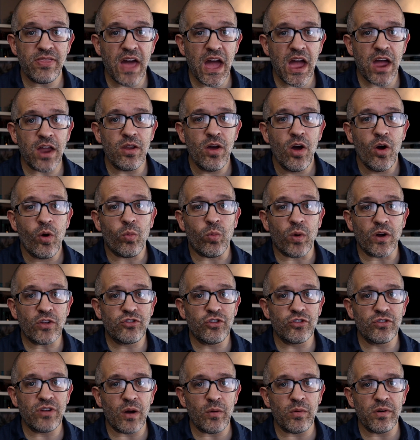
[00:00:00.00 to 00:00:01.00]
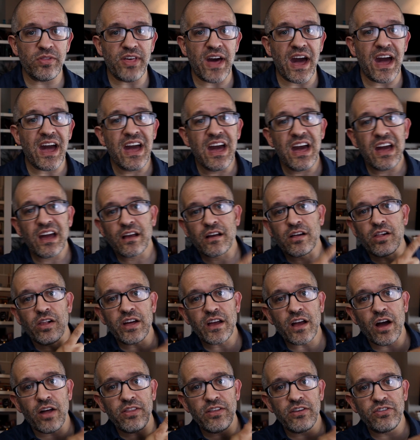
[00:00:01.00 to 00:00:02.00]
then once you're done with that,
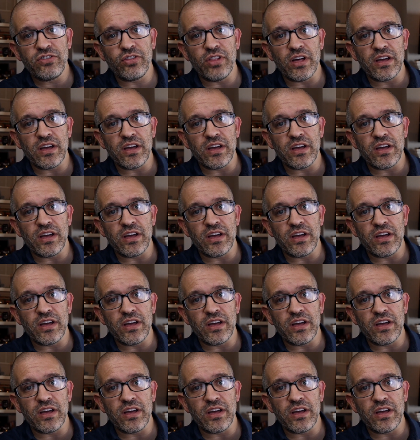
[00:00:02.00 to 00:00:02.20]
click on this